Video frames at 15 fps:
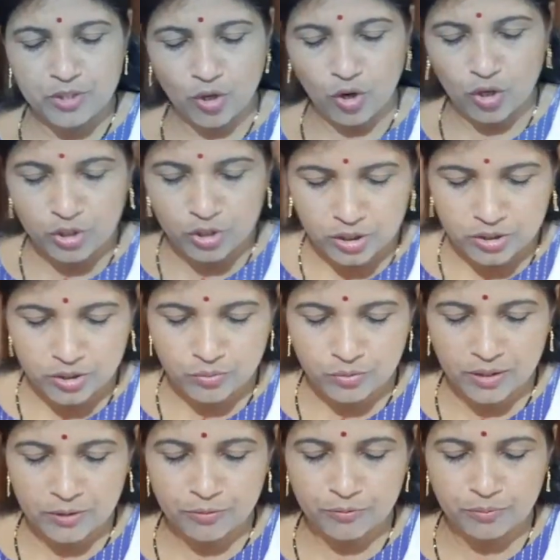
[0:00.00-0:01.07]
Under the
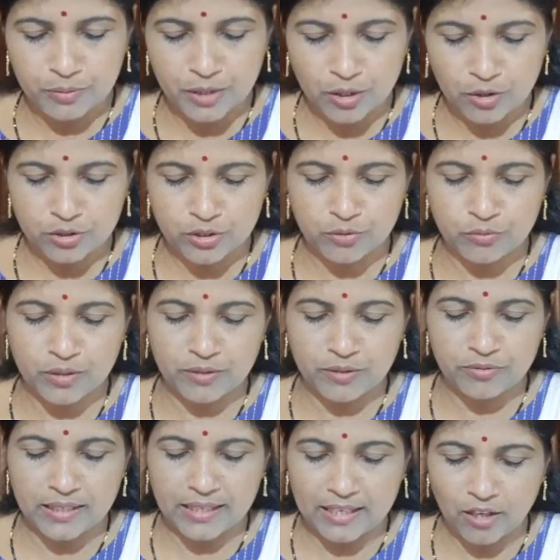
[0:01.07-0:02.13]
wave, below the wave,
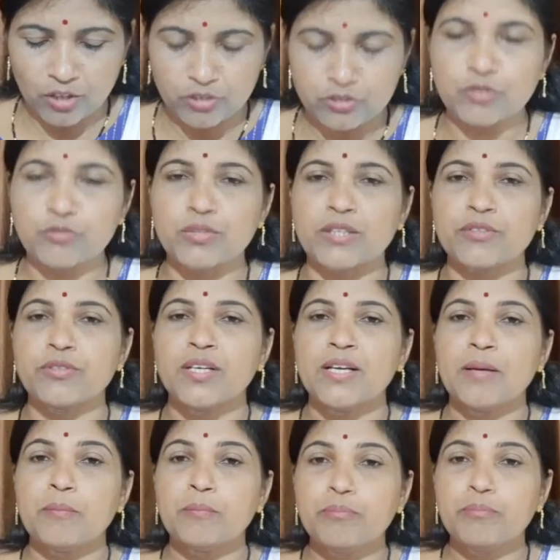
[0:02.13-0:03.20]
along the wave,
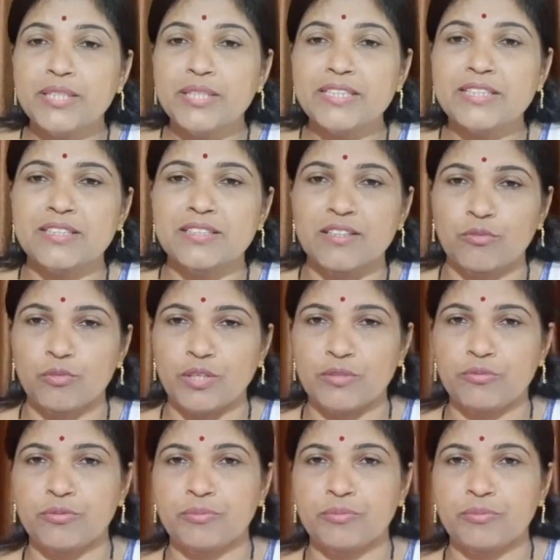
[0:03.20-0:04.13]
beneath the wave.